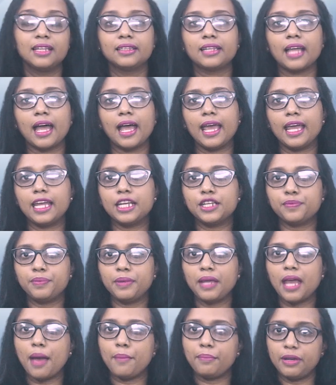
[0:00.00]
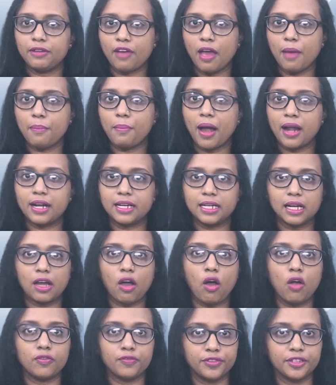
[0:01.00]
The HP Amplify Partner
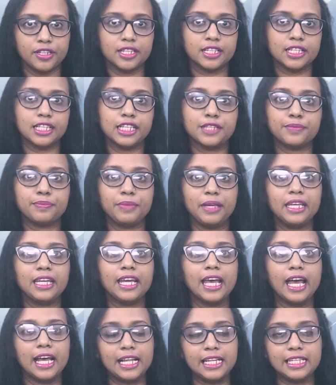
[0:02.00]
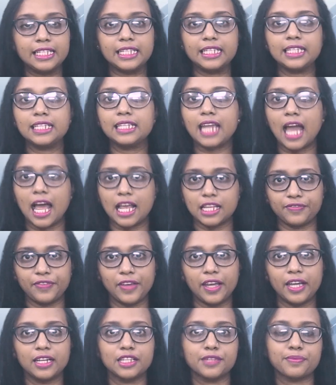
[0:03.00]
Conference is being held in Las
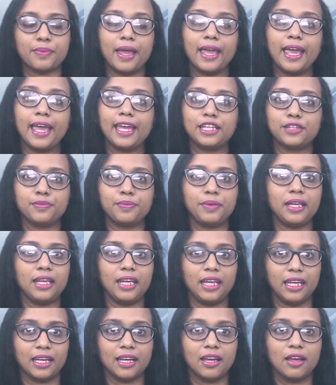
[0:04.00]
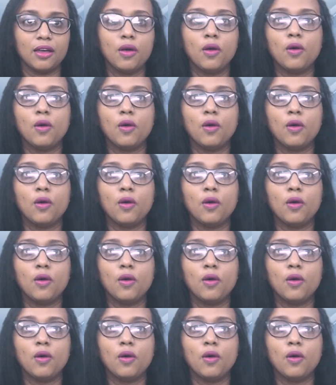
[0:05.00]
Vegas by HP Inc.